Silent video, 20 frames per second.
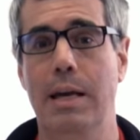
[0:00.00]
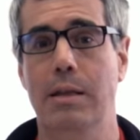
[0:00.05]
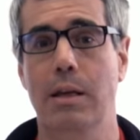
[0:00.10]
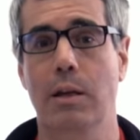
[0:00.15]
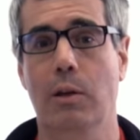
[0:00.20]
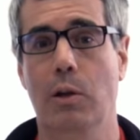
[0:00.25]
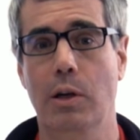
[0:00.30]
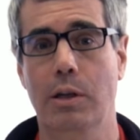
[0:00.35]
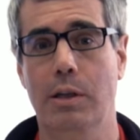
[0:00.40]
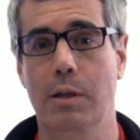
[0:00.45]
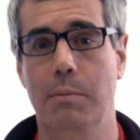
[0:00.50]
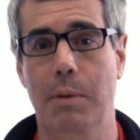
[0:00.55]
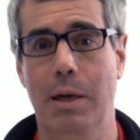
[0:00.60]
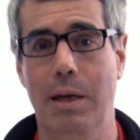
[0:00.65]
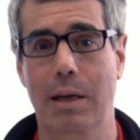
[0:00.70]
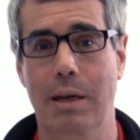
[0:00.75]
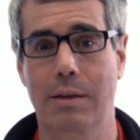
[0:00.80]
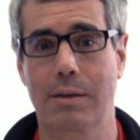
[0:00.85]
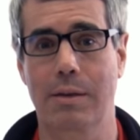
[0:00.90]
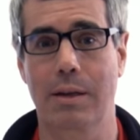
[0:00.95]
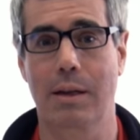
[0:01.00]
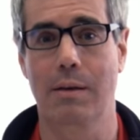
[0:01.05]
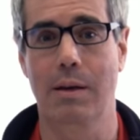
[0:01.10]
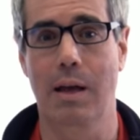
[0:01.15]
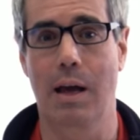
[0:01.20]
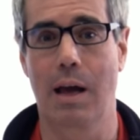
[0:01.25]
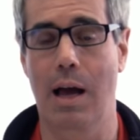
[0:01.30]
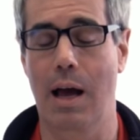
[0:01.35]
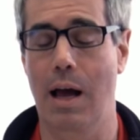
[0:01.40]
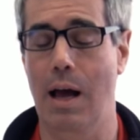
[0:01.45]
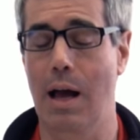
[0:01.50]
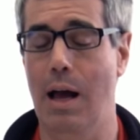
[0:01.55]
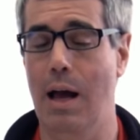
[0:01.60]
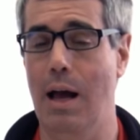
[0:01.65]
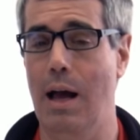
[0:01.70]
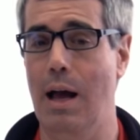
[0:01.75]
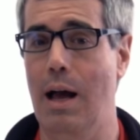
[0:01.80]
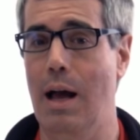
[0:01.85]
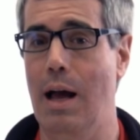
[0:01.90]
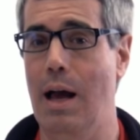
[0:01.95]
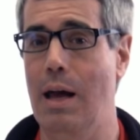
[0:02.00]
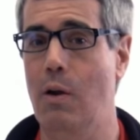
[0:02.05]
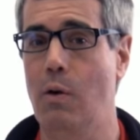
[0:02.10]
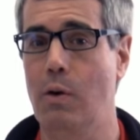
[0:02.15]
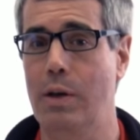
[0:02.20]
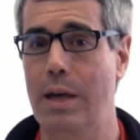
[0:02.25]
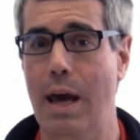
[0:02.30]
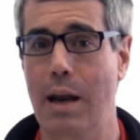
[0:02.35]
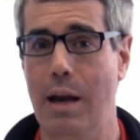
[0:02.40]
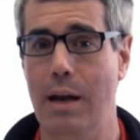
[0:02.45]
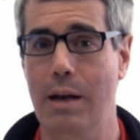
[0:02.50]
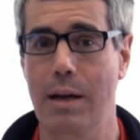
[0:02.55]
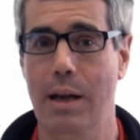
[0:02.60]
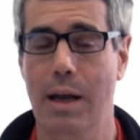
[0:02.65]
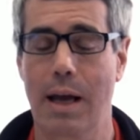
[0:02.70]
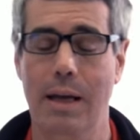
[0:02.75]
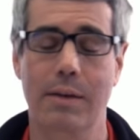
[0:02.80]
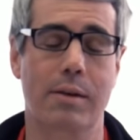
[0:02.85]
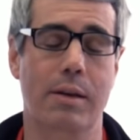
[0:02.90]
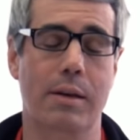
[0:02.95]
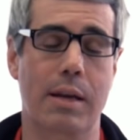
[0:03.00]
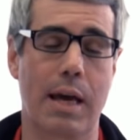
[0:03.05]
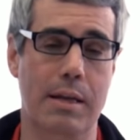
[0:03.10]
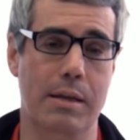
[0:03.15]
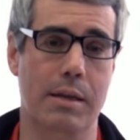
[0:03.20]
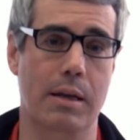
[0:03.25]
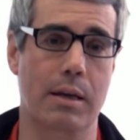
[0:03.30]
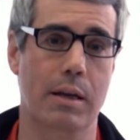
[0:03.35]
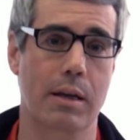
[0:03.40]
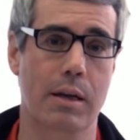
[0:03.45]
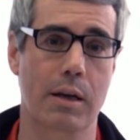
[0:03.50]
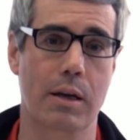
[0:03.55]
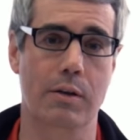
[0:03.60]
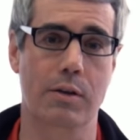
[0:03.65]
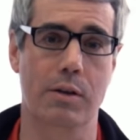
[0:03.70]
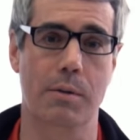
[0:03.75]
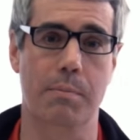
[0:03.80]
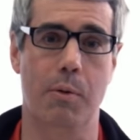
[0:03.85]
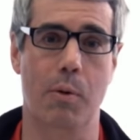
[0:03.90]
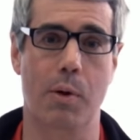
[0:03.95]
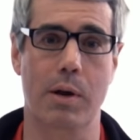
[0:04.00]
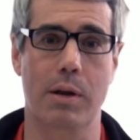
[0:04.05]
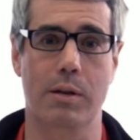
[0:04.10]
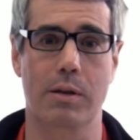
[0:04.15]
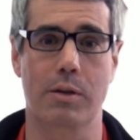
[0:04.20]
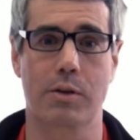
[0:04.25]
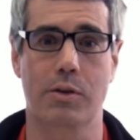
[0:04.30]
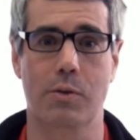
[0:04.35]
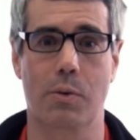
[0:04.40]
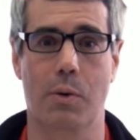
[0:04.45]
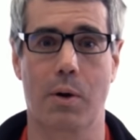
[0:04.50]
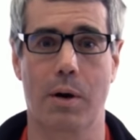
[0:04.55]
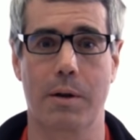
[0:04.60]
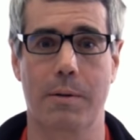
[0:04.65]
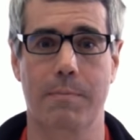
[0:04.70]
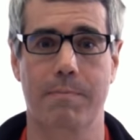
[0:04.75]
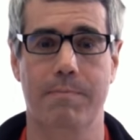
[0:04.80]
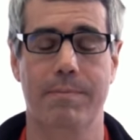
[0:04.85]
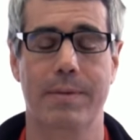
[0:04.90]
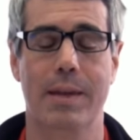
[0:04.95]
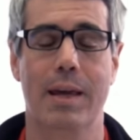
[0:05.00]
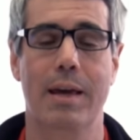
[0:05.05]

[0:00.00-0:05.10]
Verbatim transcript: Nathan looked at me and said, I don't get it. I said, Nathan, here's the point of the story.